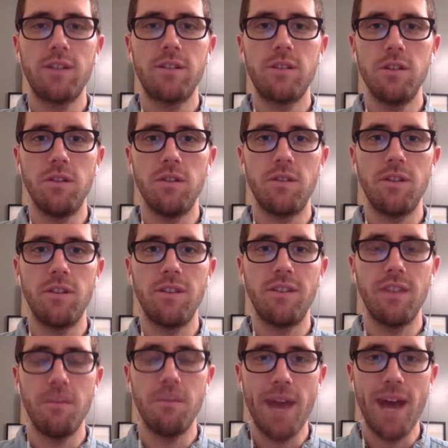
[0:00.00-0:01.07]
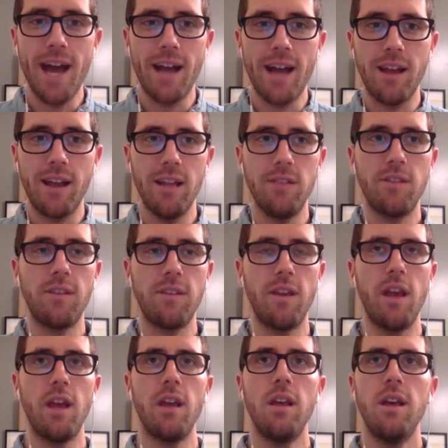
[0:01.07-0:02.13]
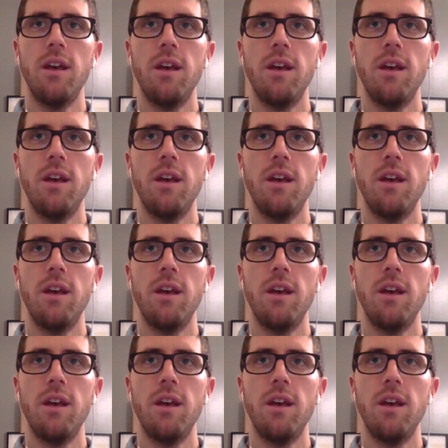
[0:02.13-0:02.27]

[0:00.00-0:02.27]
to to sit back and say,